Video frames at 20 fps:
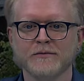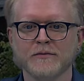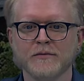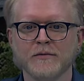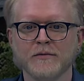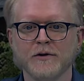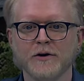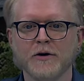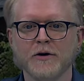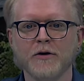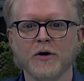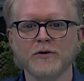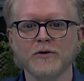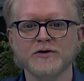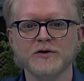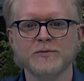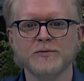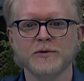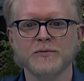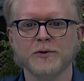There are
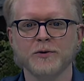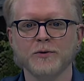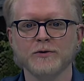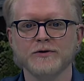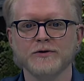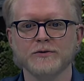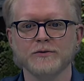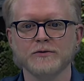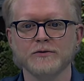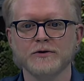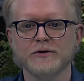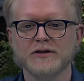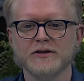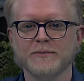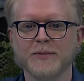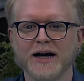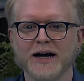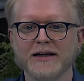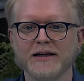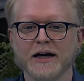also proposals to
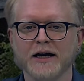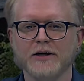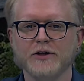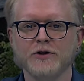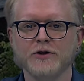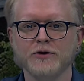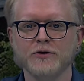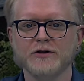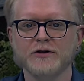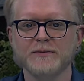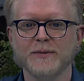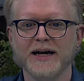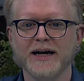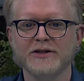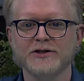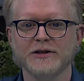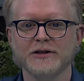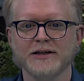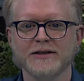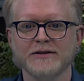pilot a new
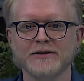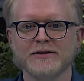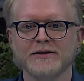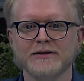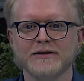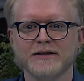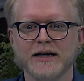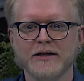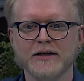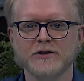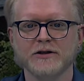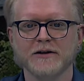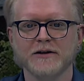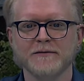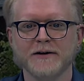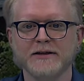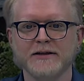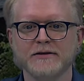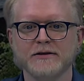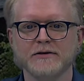specialist sexual
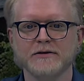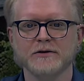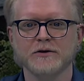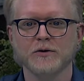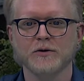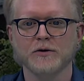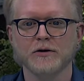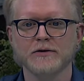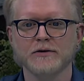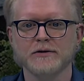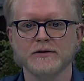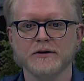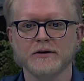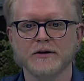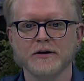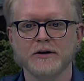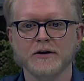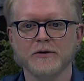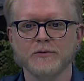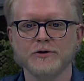offences court,
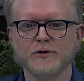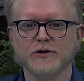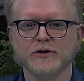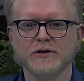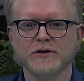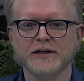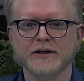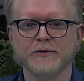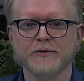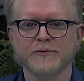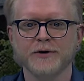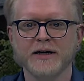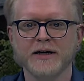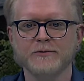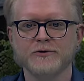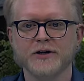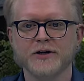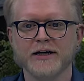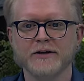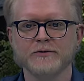which could hear rape
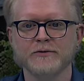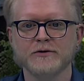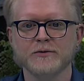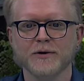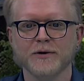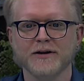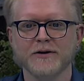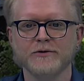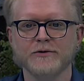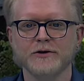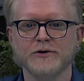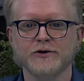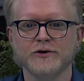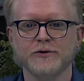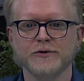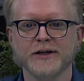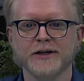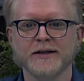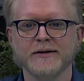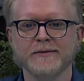trials without a jury.